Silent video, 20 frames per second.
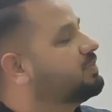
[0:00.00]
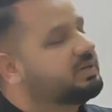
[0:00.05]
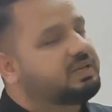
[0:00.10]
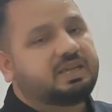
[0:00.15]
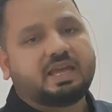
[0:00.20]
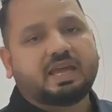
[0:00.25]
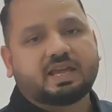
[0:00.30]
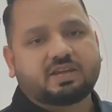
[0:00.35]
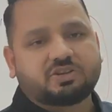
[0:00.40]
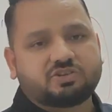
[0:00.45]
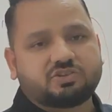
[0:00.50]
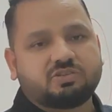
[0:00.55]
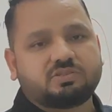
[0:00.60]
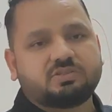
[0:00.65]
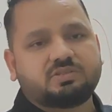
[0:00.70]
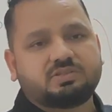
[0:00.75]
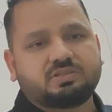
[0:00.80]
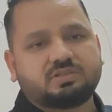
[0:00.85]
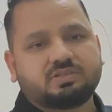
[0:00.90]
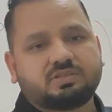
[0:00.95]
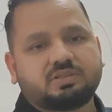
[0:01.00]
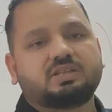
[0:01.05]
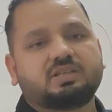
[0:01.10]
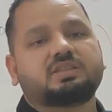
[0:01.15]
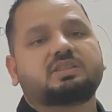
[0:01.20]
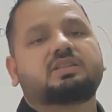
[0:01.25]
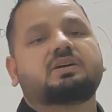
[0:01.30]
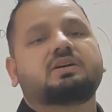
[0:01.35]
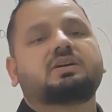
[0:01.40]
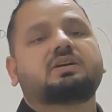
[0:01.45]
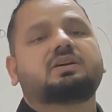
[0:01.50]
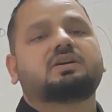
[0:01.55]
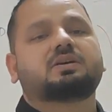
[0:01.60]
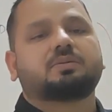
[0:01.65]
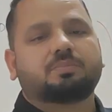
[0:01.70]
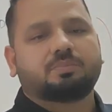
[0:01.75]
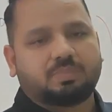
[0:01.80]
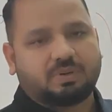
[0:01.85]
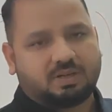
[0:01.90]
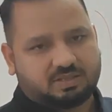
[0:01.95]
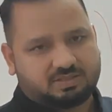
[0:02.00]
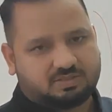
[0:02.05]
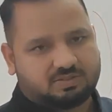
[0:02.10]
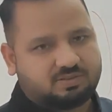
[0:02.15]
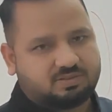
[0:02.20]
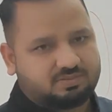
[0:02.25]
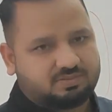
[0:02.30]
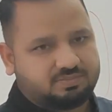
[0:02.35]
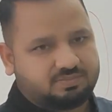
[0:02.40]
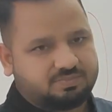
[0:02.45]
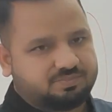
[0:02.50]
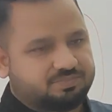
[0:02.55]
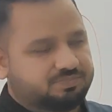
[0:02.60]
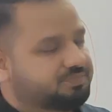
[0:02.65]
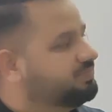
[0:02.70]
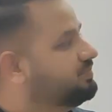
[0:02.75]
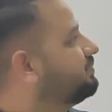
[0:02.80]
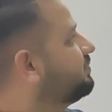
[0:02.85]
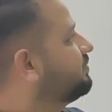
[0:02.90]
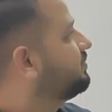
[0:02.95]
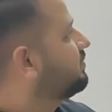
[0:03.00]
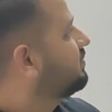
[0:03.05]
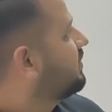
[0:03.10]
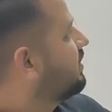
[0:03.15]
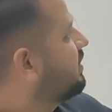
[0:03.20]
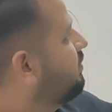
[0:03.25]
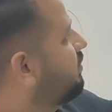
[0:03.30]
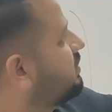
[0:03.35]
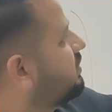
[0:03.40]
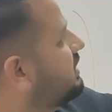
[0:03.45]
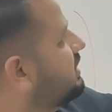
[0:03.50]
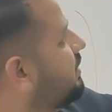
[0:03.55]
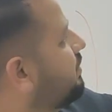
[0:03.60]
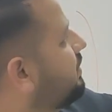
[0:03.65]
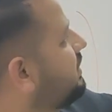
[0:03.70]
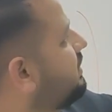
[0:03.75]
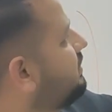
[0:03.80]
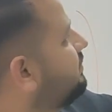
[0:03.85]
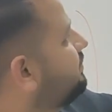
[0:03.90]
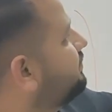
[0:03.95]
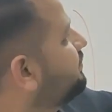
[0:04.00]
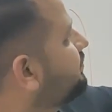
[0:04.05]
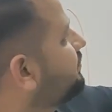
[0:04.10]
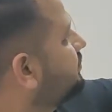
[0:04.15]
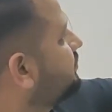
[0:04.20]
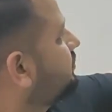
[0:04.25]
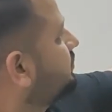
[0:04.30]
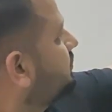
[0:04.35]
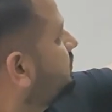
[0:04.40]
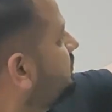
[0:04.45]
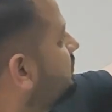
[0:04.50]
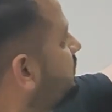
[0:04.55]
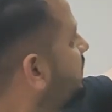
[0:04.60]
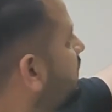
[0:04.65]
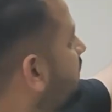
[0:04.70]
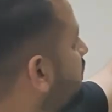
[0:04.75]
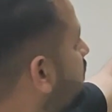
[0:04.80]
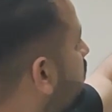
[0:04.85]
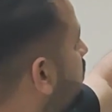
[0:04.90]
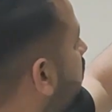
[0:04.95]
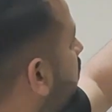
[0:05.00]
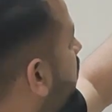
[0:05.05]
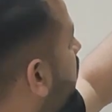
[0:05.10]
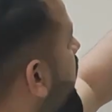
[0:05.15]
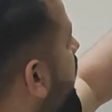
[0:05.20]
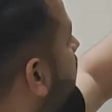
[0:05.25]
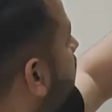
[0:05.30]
actions in the past. For example, quand